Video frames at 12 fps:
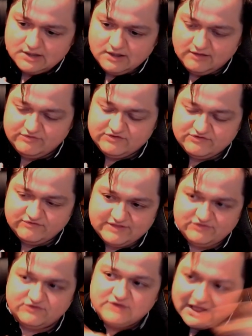of these
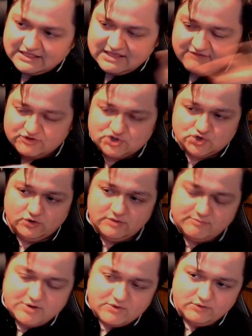events, not the official
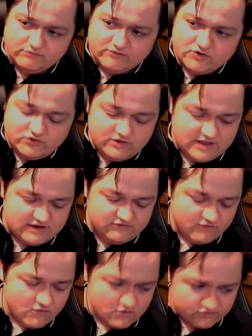imperial version that is,
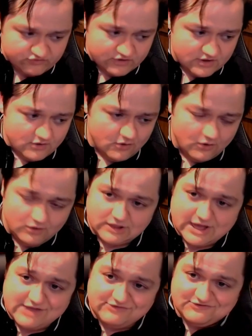of course, all
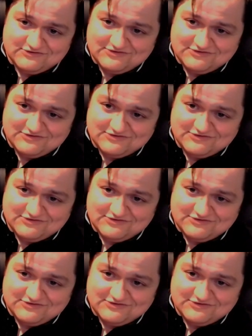lies.